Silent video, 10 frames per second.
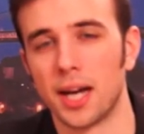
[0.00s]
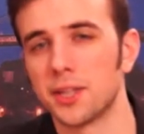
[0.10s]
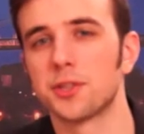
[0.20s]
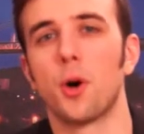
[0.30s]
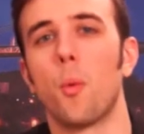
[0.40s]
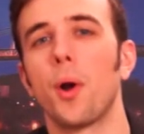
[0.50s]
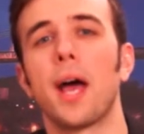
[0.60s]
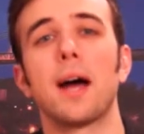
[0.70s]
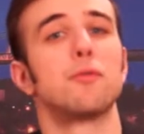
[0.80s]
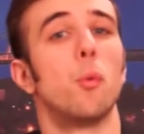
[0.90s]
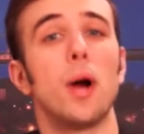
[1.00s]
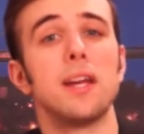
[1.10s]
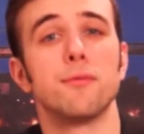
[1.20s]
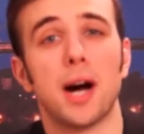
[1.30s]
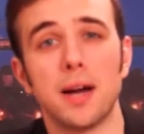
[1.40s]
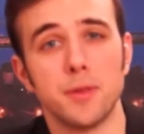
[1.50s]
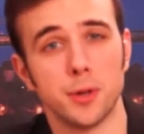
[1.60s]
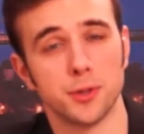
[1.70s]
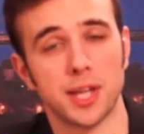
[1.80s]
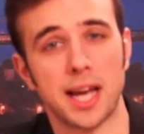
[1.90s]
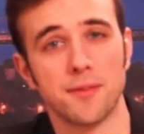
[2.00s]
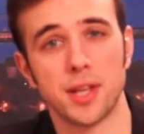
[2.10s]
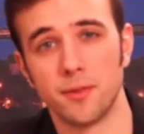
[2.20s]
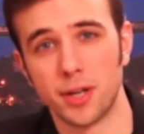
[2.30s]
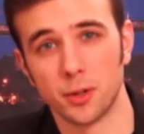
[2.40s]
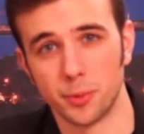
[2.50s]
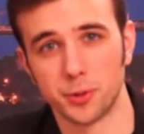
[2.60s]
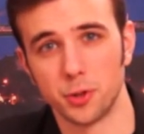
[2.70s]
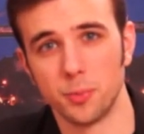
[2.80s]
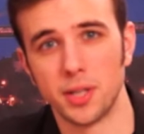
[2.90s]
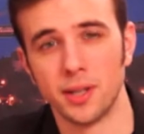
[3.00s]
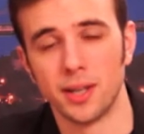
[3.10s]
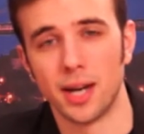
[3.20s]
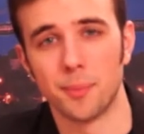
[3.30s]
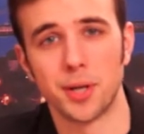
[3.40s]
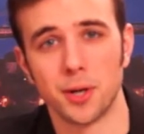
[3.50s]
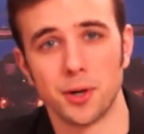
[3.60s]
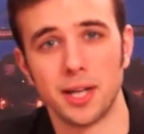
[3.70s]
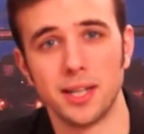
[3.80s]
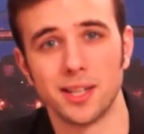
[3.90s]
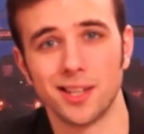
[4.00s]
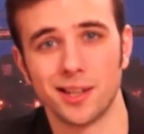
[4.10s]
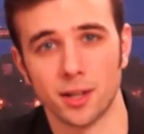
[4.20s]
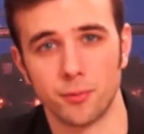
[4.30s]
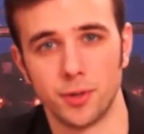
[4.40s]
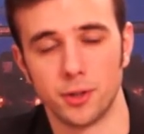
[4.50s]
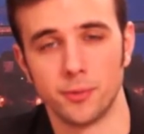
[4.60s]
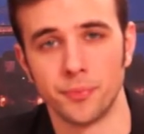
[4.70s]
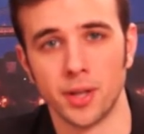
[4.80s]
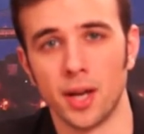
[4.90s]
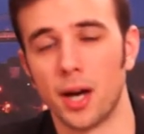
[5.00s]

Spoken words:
I just don't want to have to wait 5 years to have that available to me up here in Canuckville.